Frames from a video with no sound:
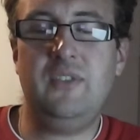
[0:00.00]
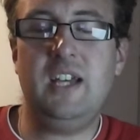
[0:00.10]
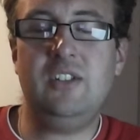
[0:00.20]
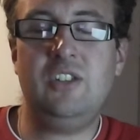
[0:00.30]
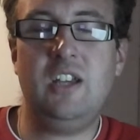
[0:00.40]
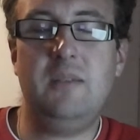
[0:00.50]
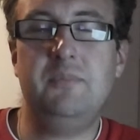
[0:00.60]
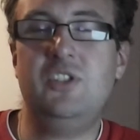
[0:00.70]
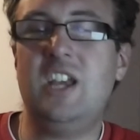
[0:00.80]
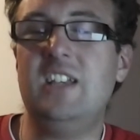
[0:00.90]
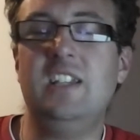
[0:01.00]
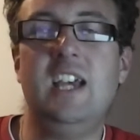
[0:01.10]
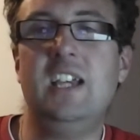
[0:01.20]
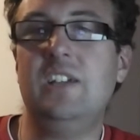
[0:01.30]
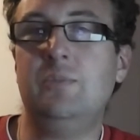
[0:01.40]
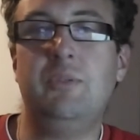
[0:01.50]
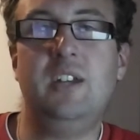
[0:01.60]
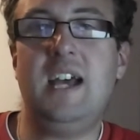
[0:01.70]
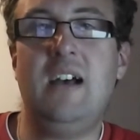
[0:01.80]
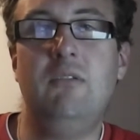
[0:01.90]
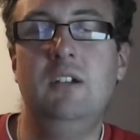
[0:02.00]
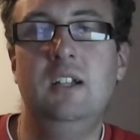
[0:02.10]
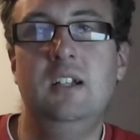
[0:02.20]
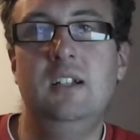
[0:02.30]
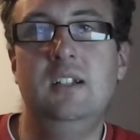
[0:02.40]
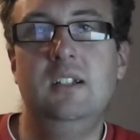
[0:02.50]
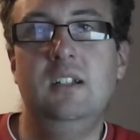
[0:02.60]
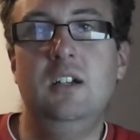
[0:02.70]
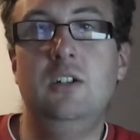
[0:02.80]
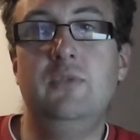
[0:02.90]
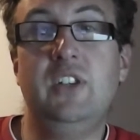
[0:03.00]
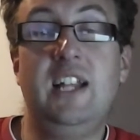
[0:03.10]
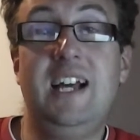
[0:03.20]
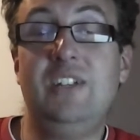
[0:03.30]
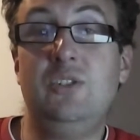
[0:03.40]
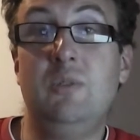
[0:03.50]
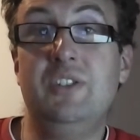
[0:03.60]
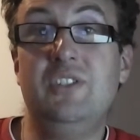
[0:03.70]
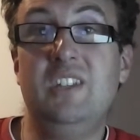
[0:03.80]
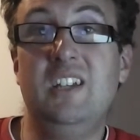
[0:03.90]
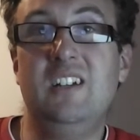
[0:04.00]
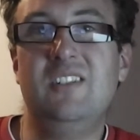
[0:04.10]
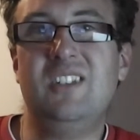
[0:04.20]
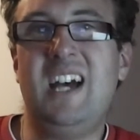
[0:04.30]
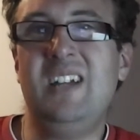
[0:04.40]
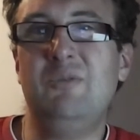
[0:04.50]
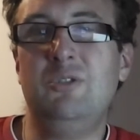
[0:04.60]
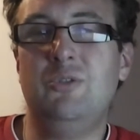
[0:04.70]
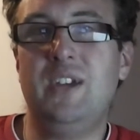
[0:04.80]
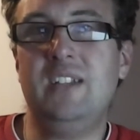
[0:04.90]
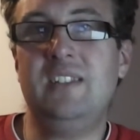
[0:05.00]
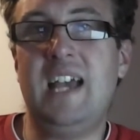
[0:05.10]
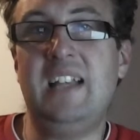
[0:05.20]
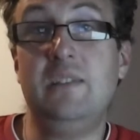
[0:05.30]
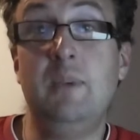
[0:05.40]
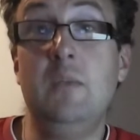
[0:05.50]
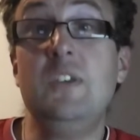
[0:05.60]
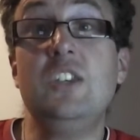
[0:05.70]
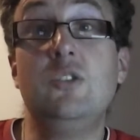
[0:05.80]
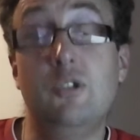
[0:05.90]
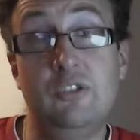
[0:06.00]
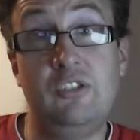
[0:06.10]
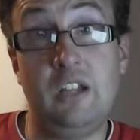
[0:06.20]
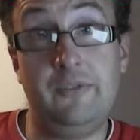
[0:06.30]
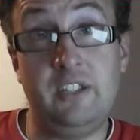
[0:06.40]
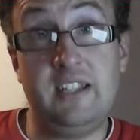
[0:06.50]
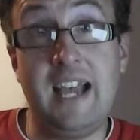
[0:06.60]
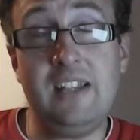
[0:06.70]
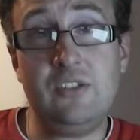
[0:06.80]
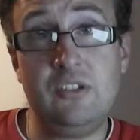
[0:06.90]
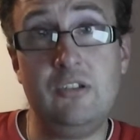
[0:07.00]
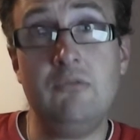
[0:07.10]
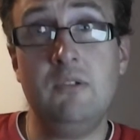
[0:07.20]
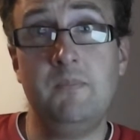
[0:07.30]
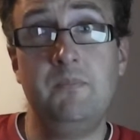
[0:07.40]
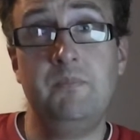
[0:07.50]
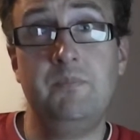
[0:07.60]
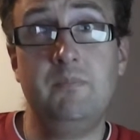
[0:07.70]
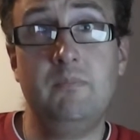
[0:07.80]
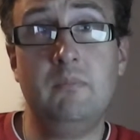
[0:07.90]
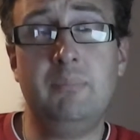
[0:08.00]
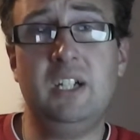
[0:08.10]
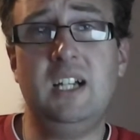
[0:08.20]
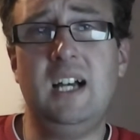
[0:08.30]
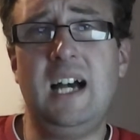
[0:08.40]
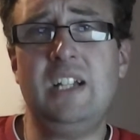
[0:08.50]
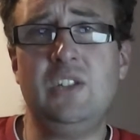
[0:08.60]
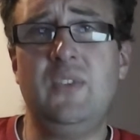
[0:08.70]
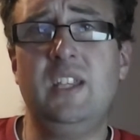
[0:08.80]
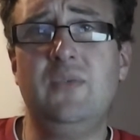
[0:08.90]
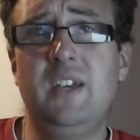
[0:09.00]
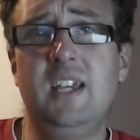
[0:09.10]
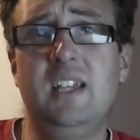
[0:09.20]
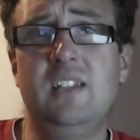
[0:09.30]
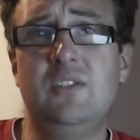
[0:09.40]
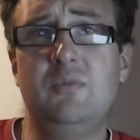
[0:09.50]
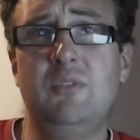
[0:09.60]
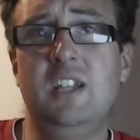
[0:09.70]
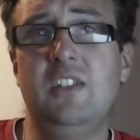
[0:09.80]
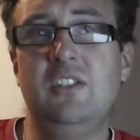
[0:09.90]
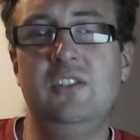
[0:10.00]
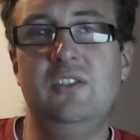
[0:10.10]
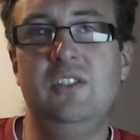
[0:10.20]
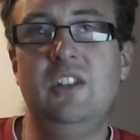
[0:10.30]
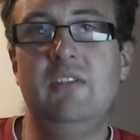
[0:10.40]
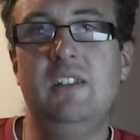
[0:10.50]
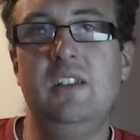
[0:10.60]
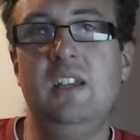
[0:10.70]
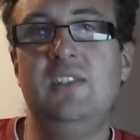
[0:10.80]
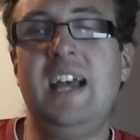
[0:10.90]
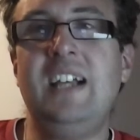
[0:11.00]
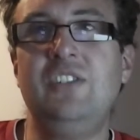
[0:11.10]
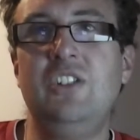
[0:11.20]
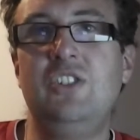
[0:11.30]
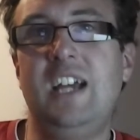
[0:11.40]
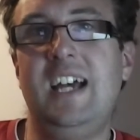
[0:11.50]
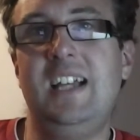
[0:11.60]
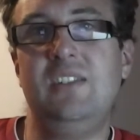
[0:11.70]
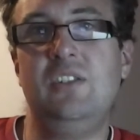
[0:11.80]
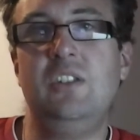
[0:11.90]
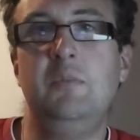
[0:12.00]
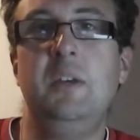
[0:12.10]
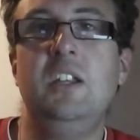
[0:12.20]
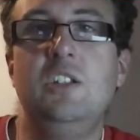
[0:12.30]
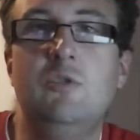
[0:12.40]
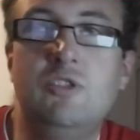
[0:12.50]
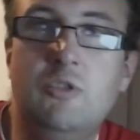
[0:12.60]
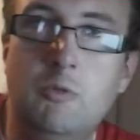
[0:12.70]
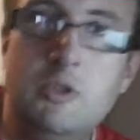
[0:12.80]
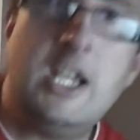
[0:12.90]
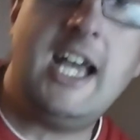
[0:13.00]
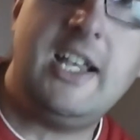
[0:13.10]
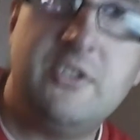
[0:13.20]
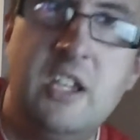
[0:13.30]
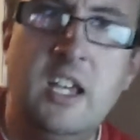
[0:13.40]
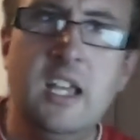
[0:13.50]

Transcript: that uh, J.K. has put out over the last 20 years. I don't call that dance. It may be good stuff to dance to, but I just think of it as what it is. It's, you know, it, it's acid jazz, it's, it's a bit of new school jazz.